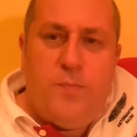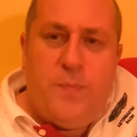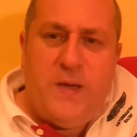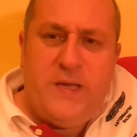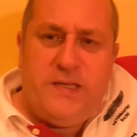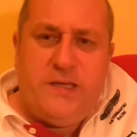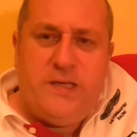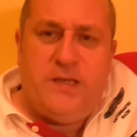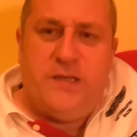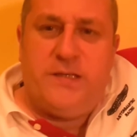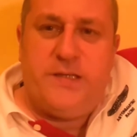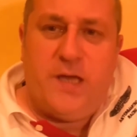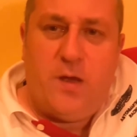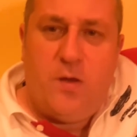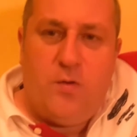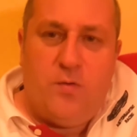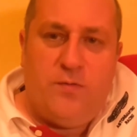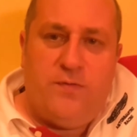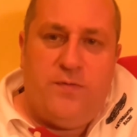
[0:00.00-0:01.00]
Pity
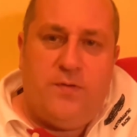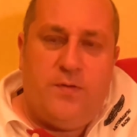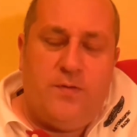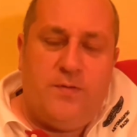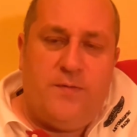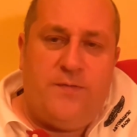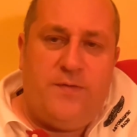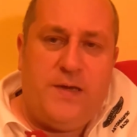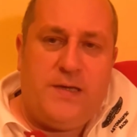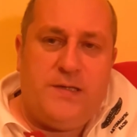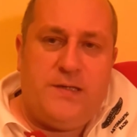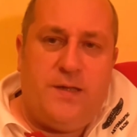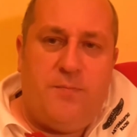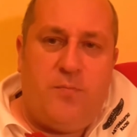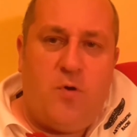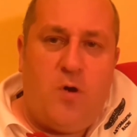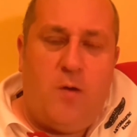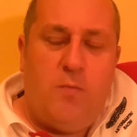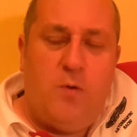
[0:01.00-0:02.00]
yourself. Fix the
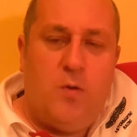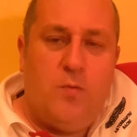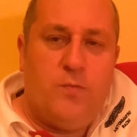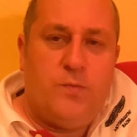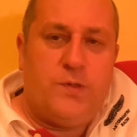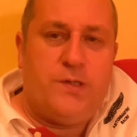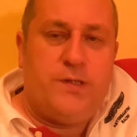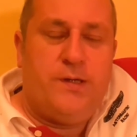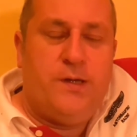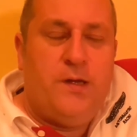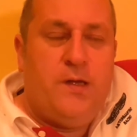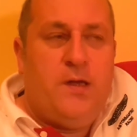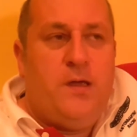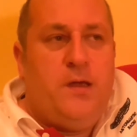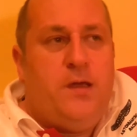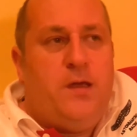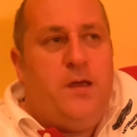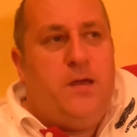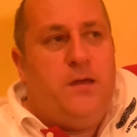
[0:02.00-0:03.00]
problems.
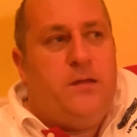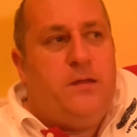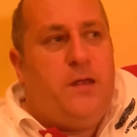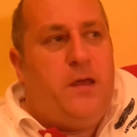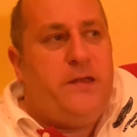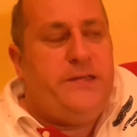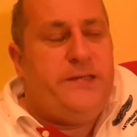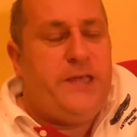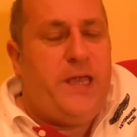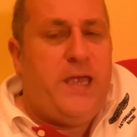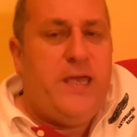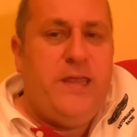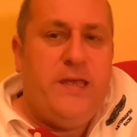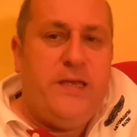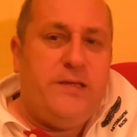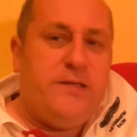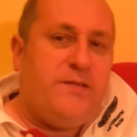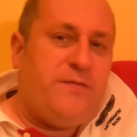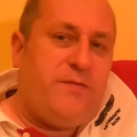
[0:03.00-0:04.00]
I say
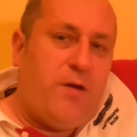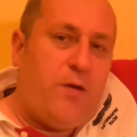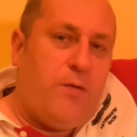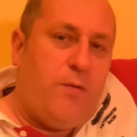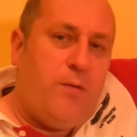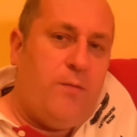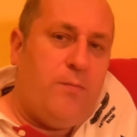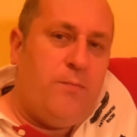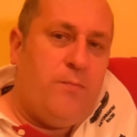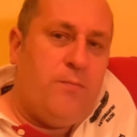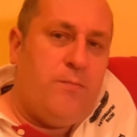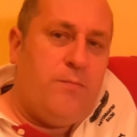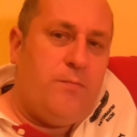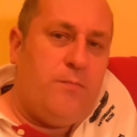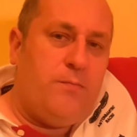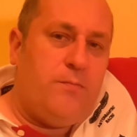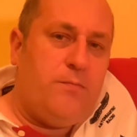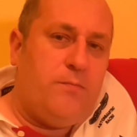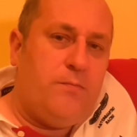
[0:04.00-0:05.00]
this
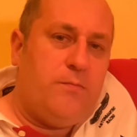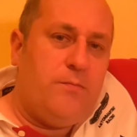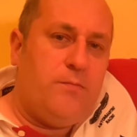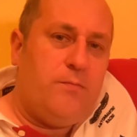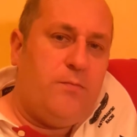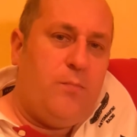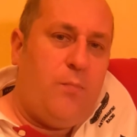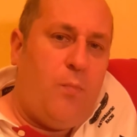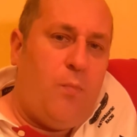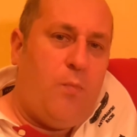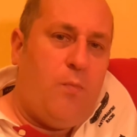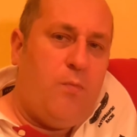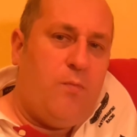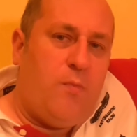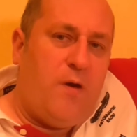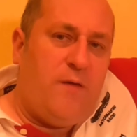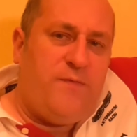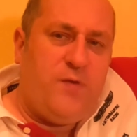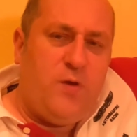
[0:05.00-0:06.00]
from
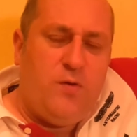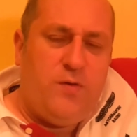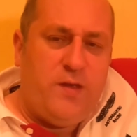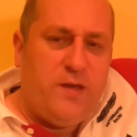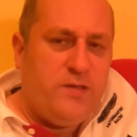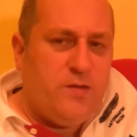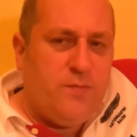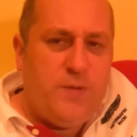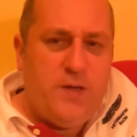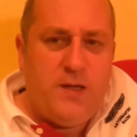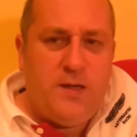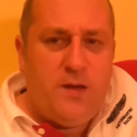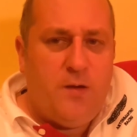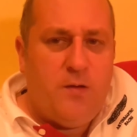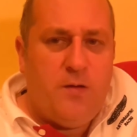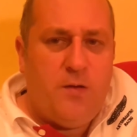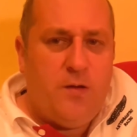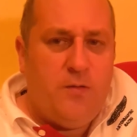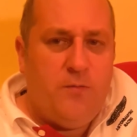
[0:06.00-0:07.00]
a few things have been
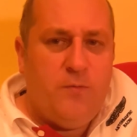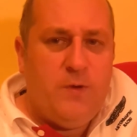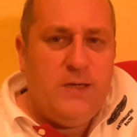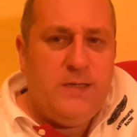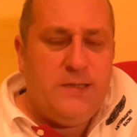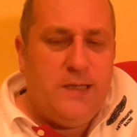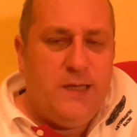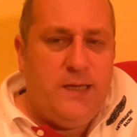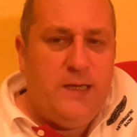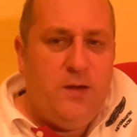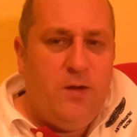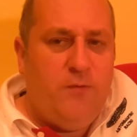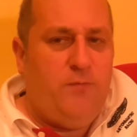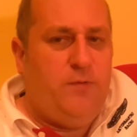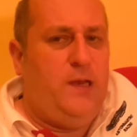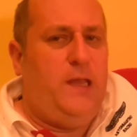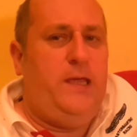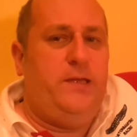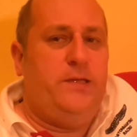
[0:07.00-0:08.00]
going on recently, not
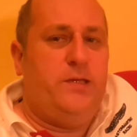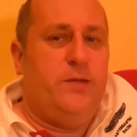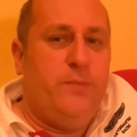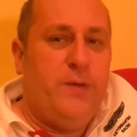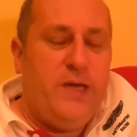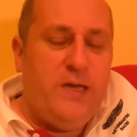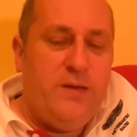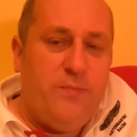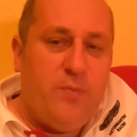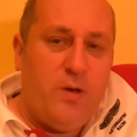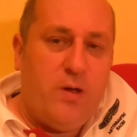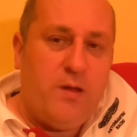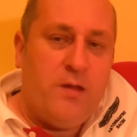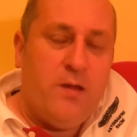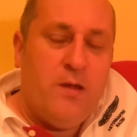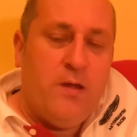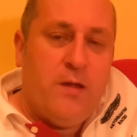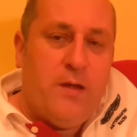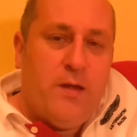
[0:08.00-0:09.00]
related to me, but
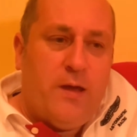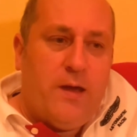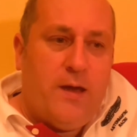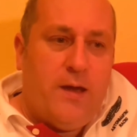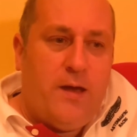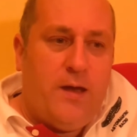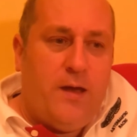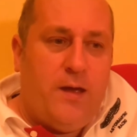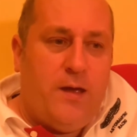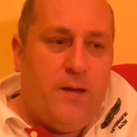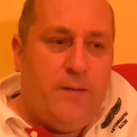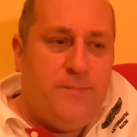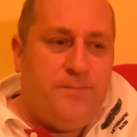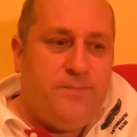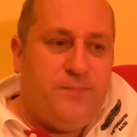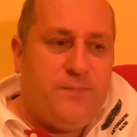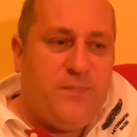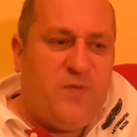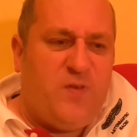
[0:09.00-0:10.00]

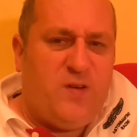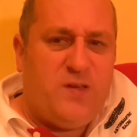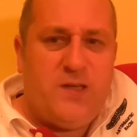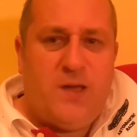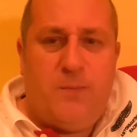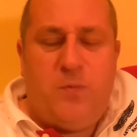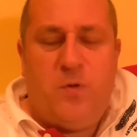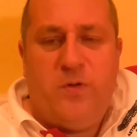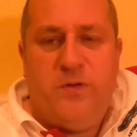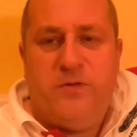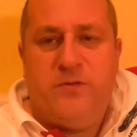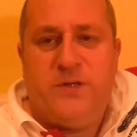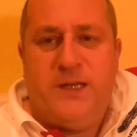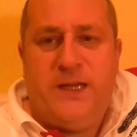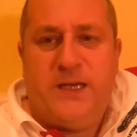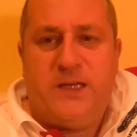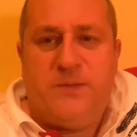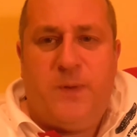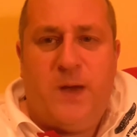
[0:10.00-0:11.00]
um, for example, there's an
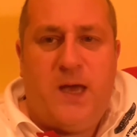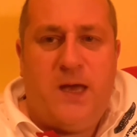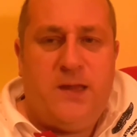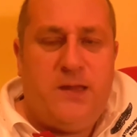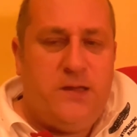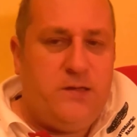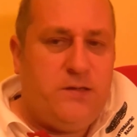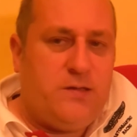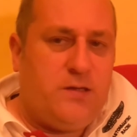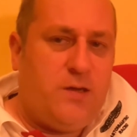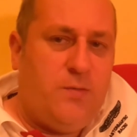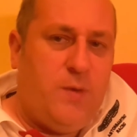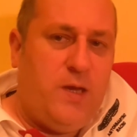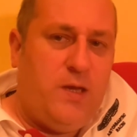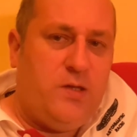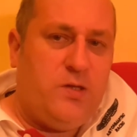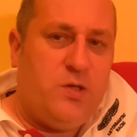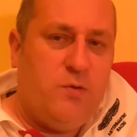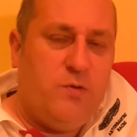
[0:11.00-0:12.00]
expat that's
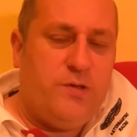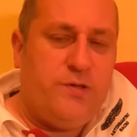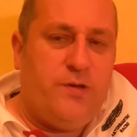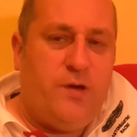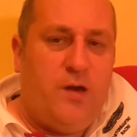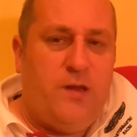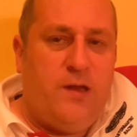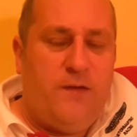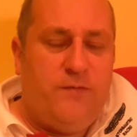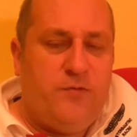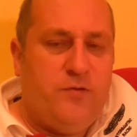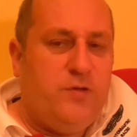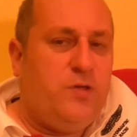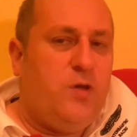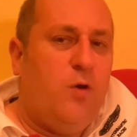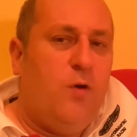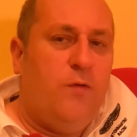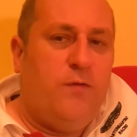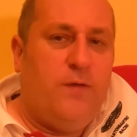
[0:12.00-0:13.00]
committed suicide after his
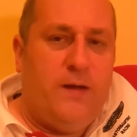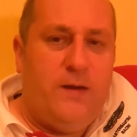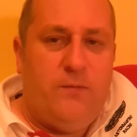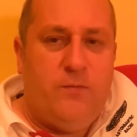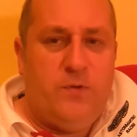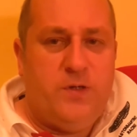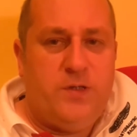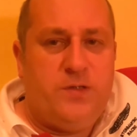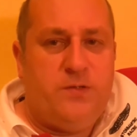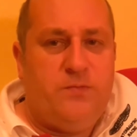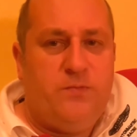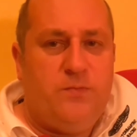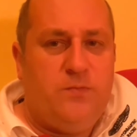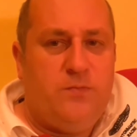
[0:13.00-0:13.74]
girlfriend was